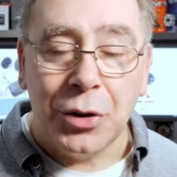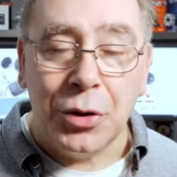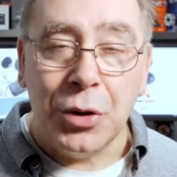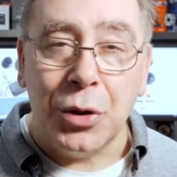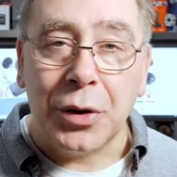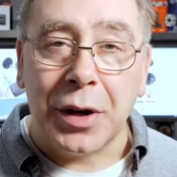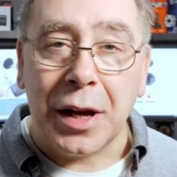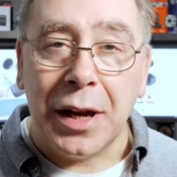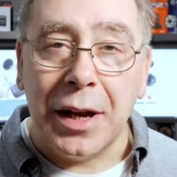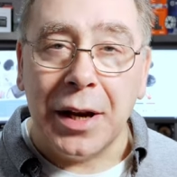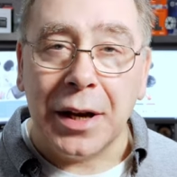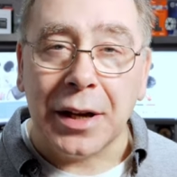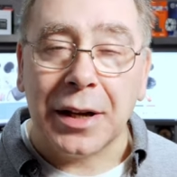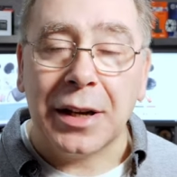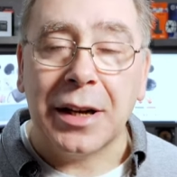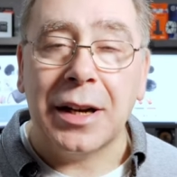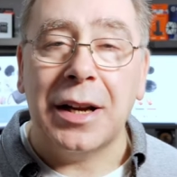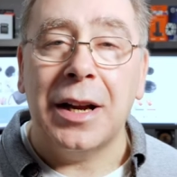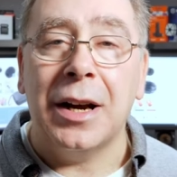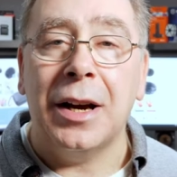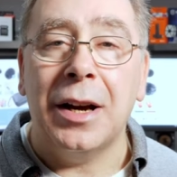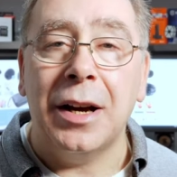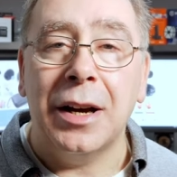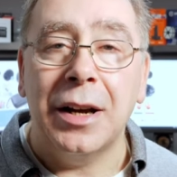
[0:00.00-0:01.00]
you're getting a
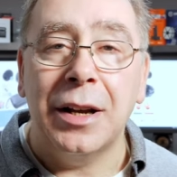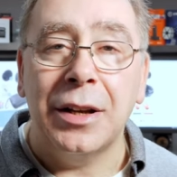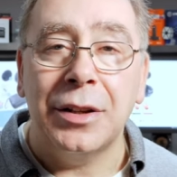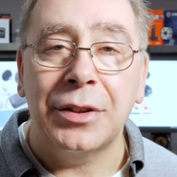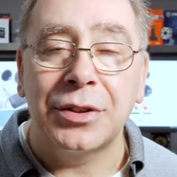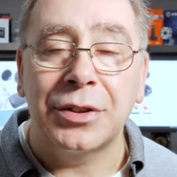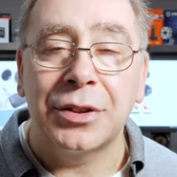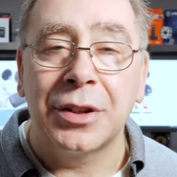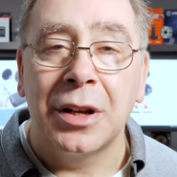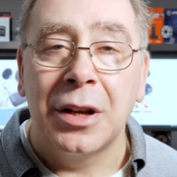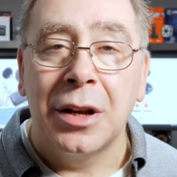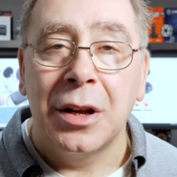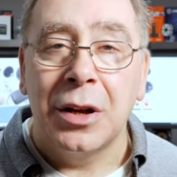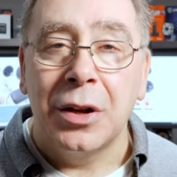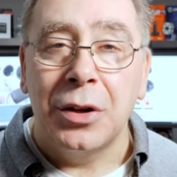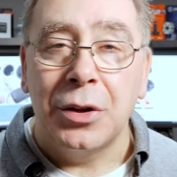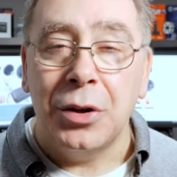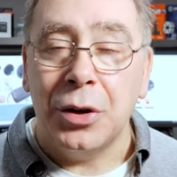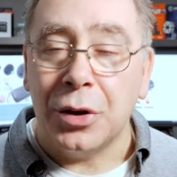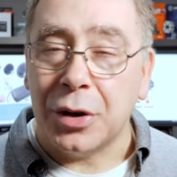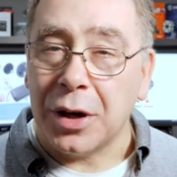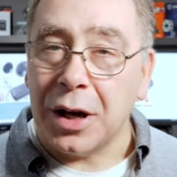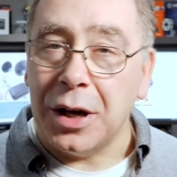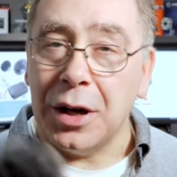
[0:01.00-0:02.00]
case,
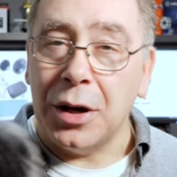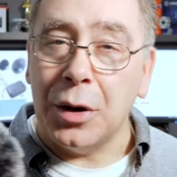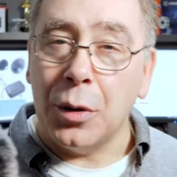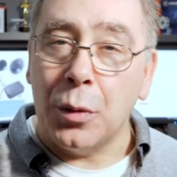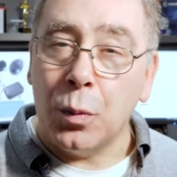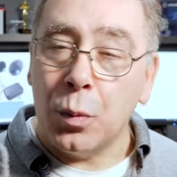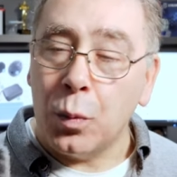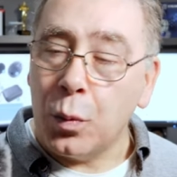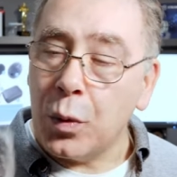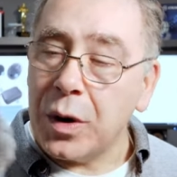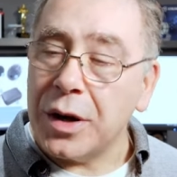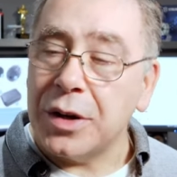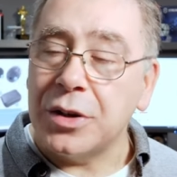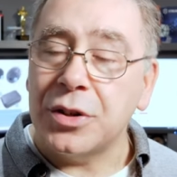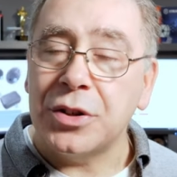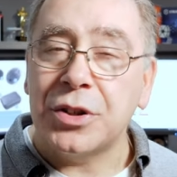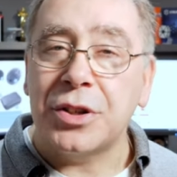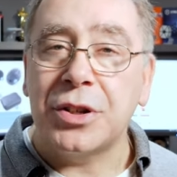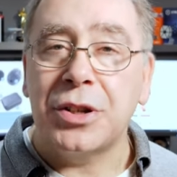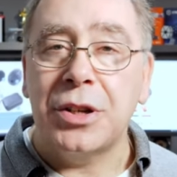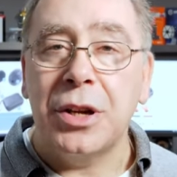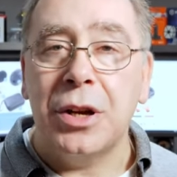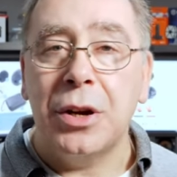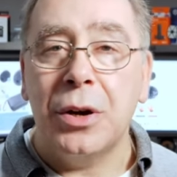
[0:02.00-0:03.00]
you're getting a
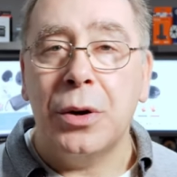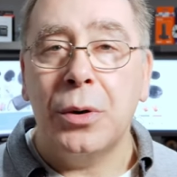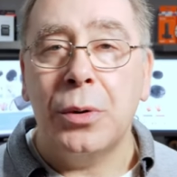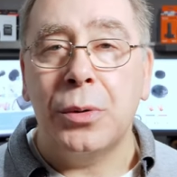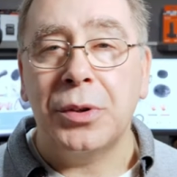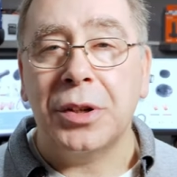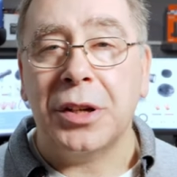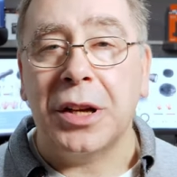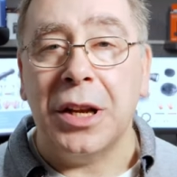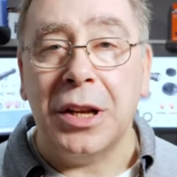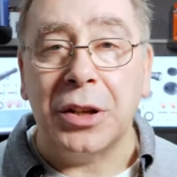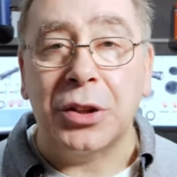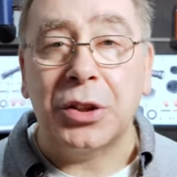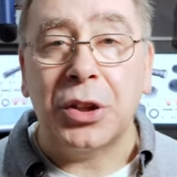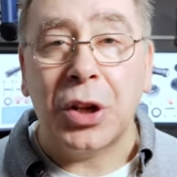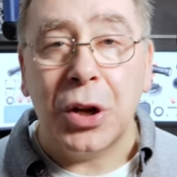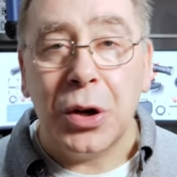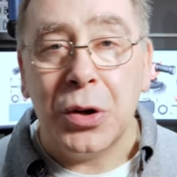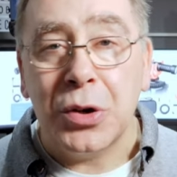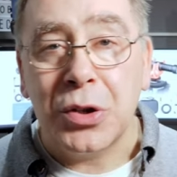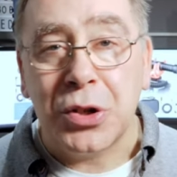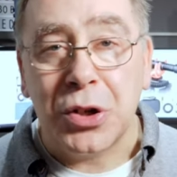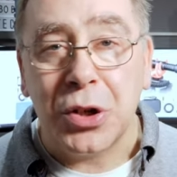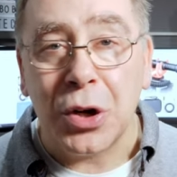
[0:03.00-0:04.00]
windshield, you get
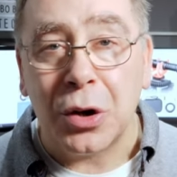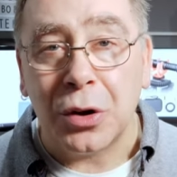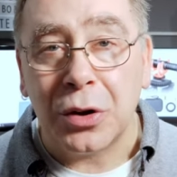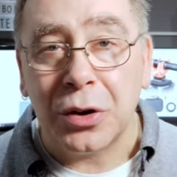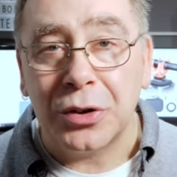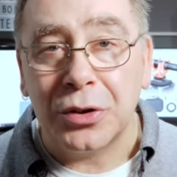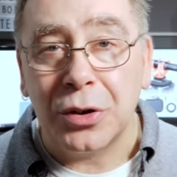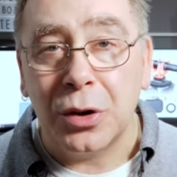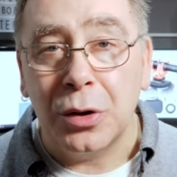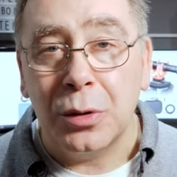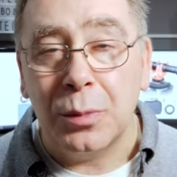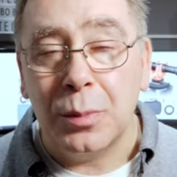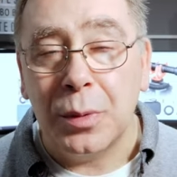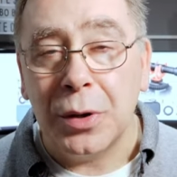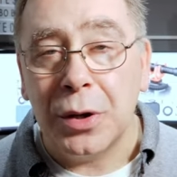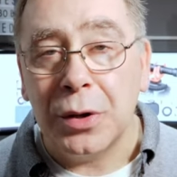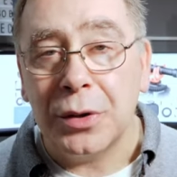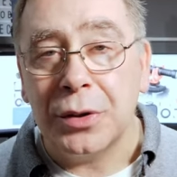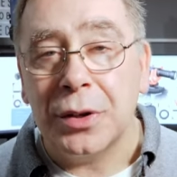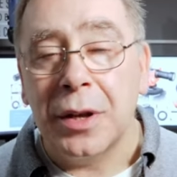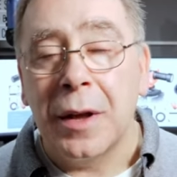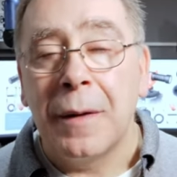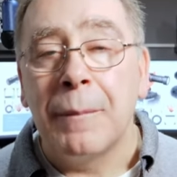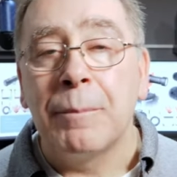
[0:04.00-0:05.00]
two shock
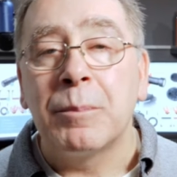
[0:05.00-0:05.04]
absorbers,